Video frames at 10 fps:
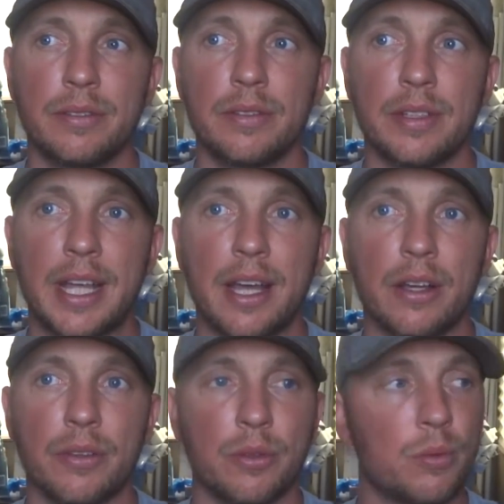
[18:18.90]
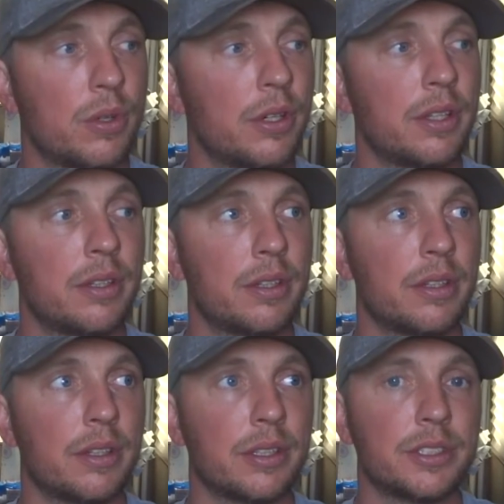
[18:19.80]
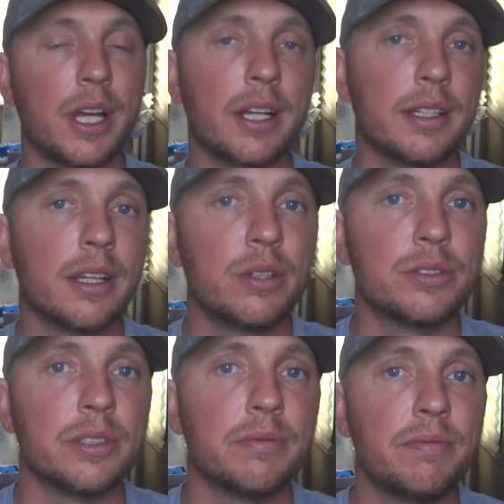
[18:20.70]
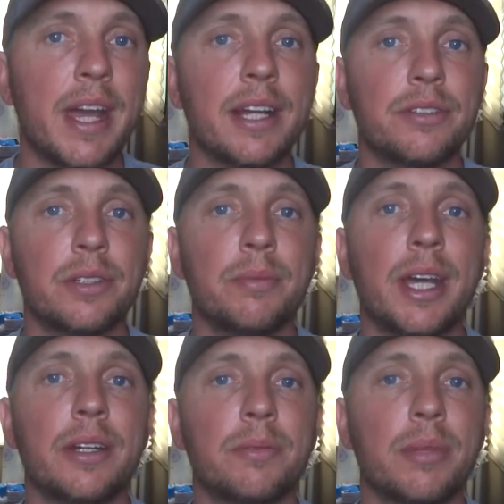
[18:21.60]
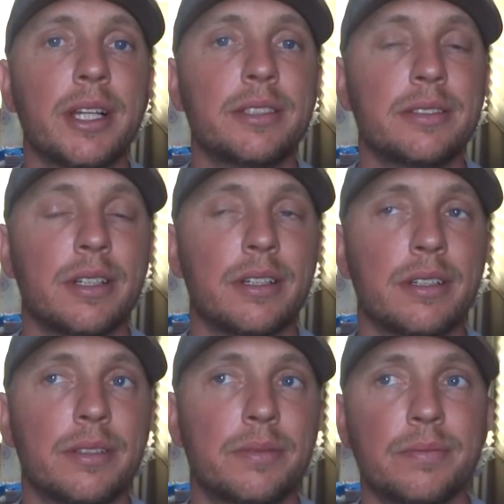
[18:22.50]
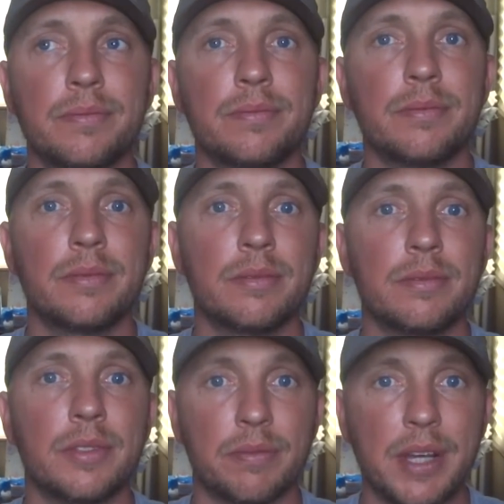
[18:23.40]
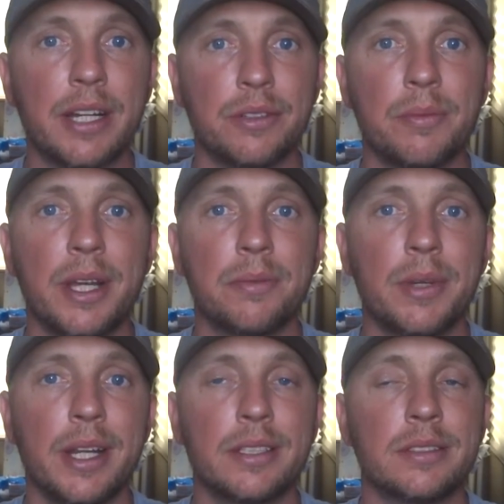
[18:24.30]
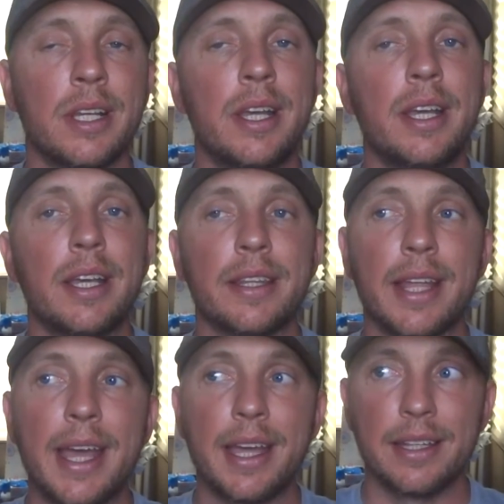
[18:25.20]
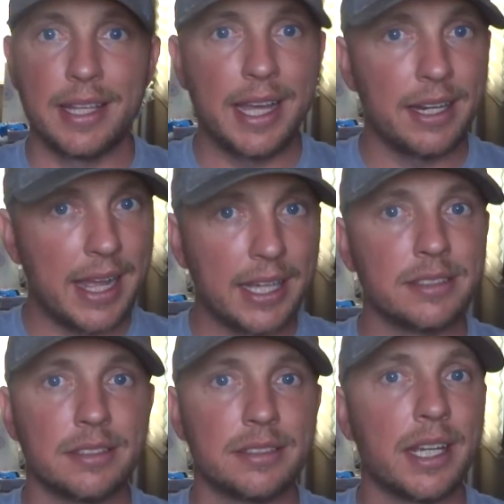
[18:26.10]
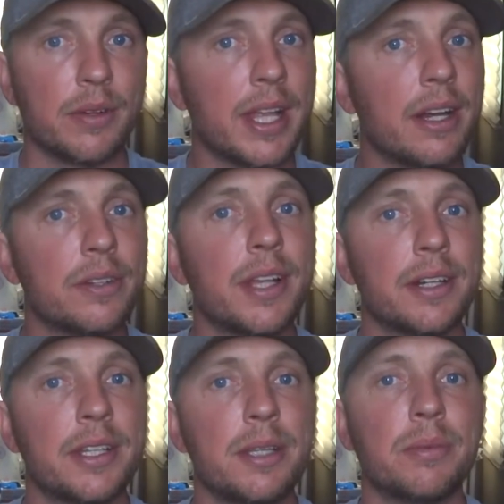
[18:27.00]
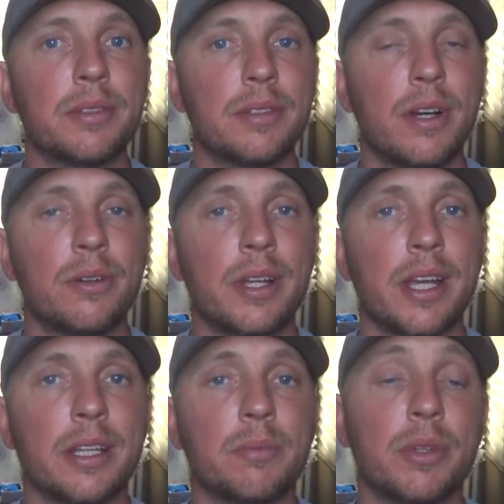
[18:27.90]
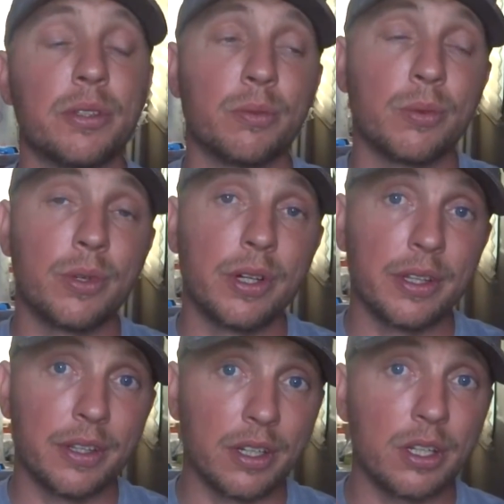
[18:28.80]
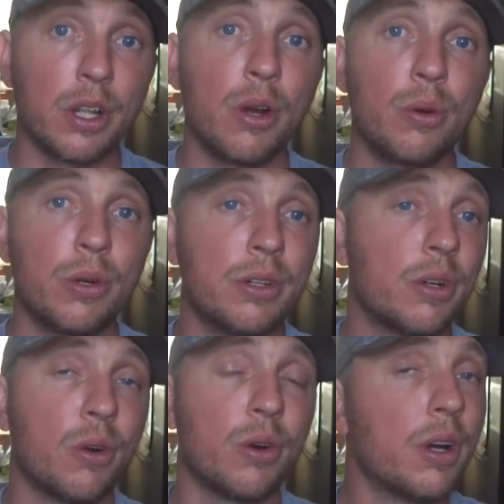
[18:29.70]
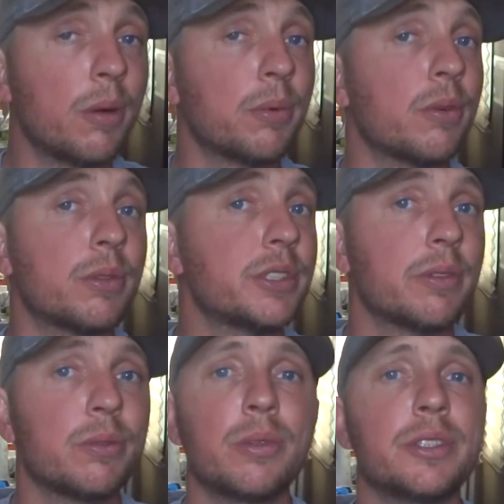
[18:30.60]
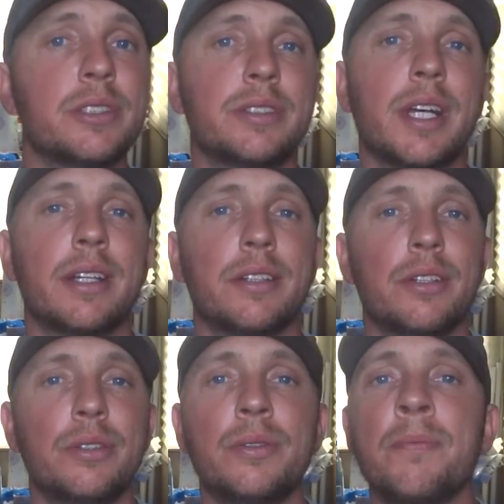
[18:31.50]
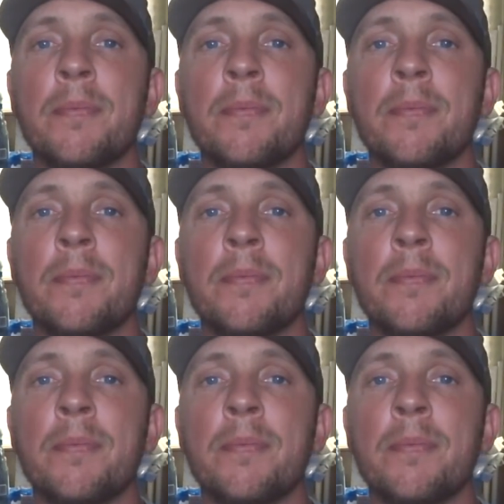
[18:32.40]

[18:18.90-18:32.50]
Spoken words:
Now the shock that goes in the factory mounting place, the factory mounting bracket, that acts as a sandwich. That'll keep it okay. But the lower or upper, whichever one you decide to do,